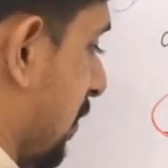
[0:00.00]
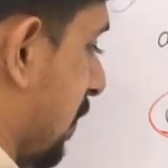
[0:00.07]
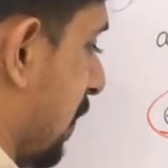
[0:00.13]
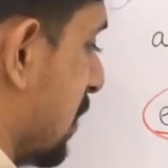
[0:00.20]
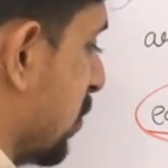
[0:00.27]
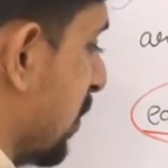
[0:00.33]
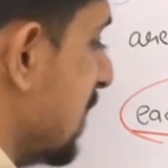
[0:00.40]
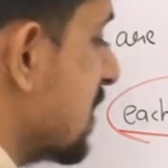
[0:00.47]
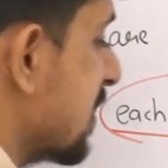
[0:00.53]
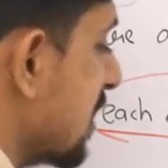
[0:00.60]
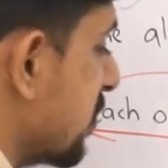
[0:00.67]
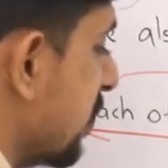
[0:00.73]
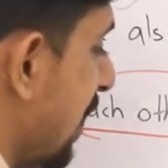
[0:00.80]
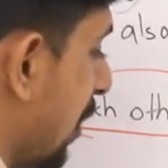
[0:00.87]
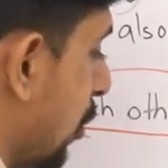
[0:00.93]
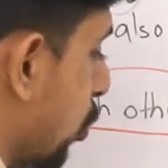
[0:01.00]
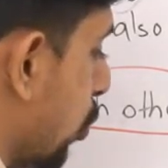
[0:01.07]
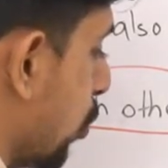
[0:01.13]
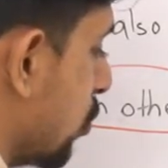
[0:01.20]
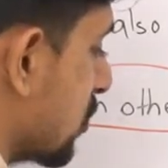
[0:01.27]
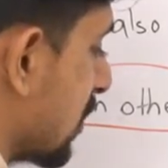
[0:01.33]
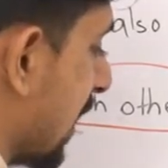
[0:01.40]
which means this will
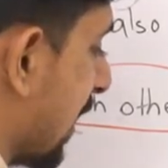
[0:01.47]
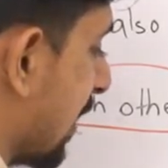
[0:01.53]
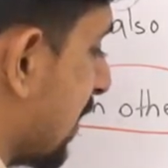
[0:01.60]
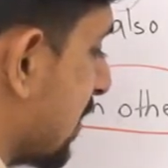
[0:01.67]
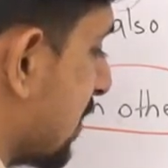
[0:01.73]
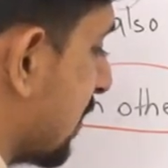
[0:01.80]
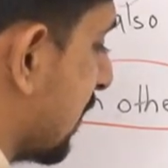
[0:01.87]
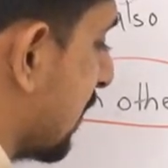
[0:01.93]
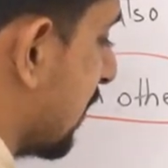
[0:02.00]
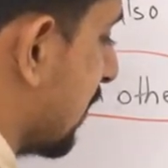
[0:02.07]
lose energy,